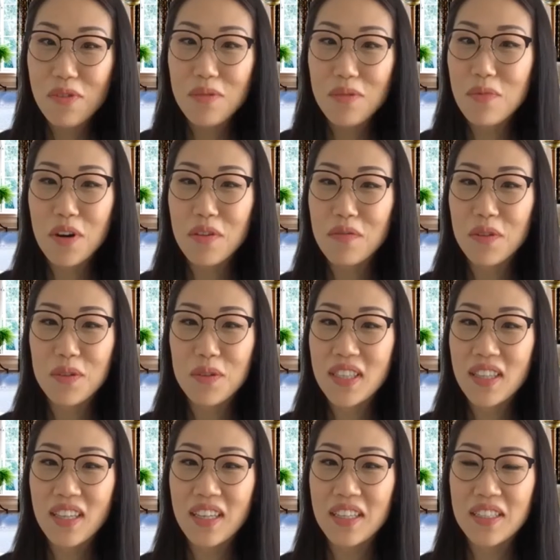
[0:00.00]
more of those
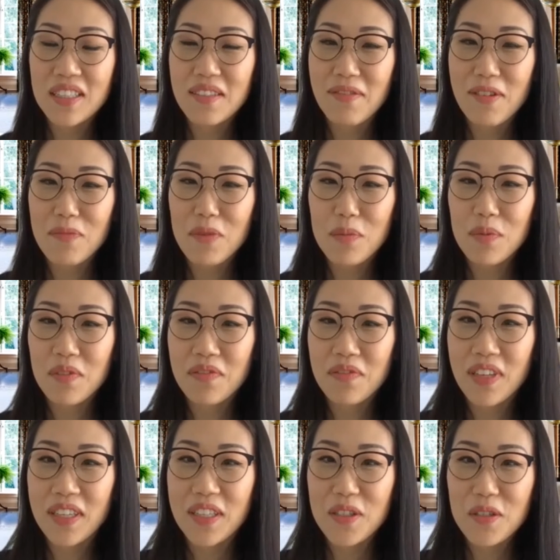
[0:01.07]
things from the
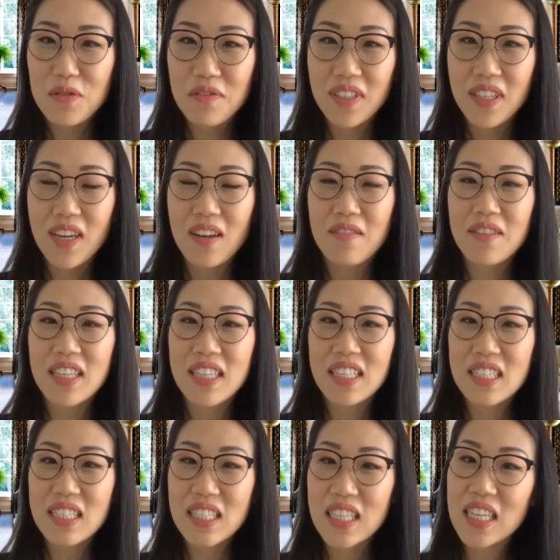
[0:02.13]
buffet, scuba diving,
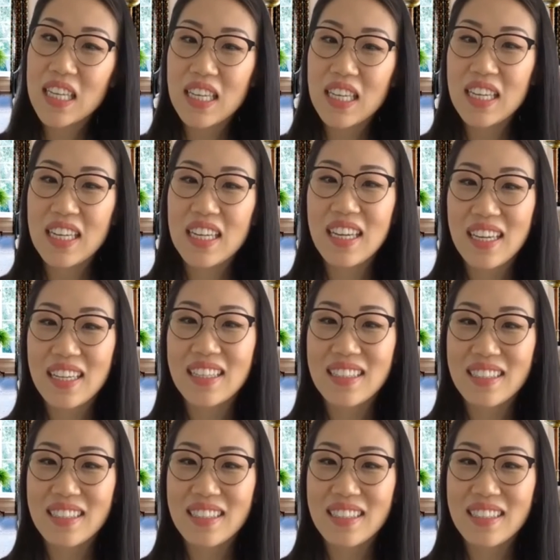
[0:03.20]
skiing, and